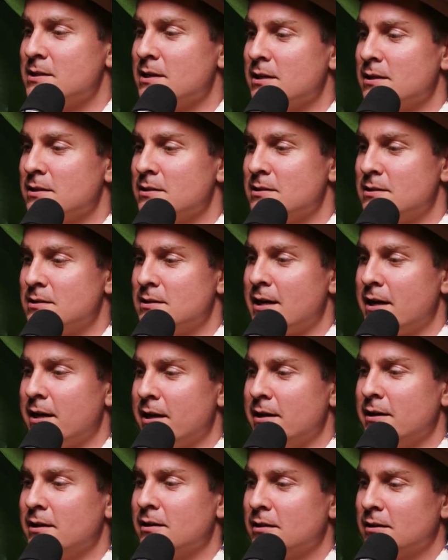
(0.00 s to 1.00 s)
is
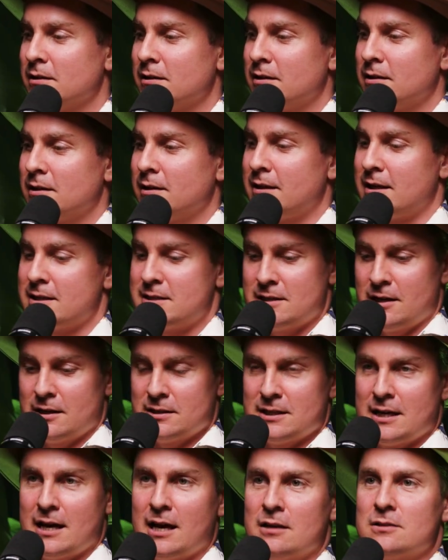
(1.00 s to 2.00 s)
they
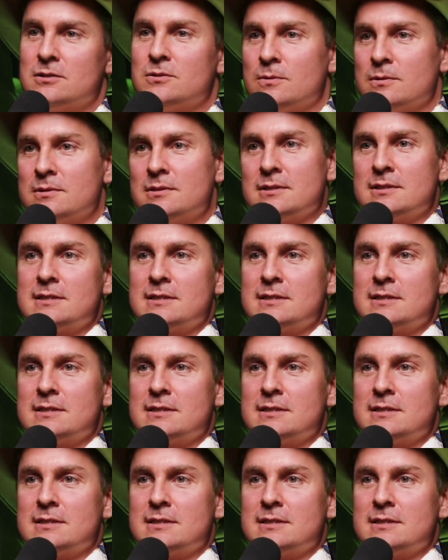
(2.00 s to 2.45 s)
start to outsource the